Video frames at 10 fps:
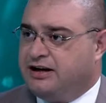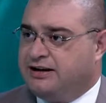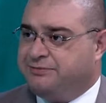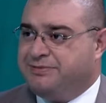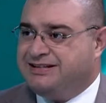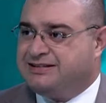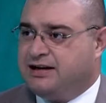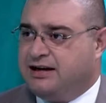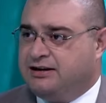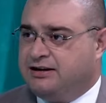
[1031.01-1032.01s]
It means
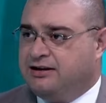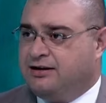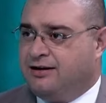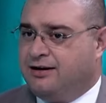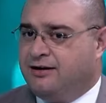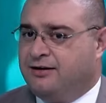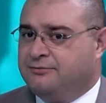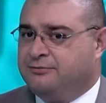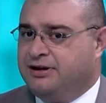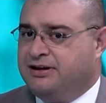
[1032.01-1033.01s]
that
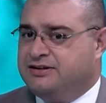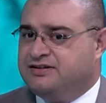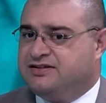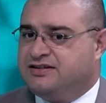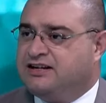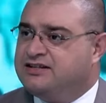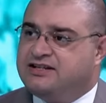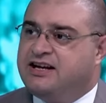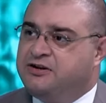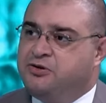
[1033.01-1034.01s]
his
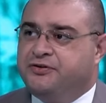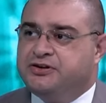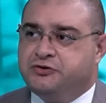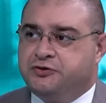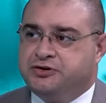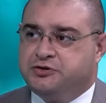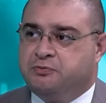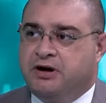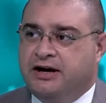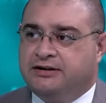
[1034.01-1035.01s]
understanding of the streets
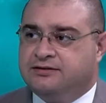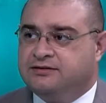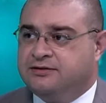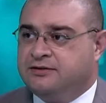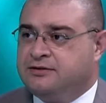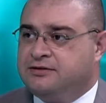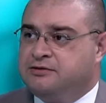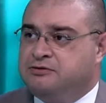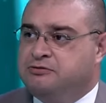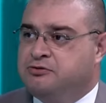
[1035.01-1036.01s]
might
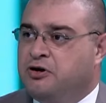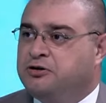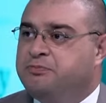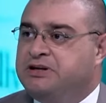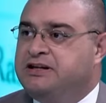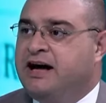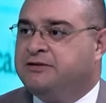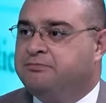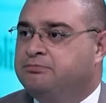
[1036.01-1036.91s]
not be that...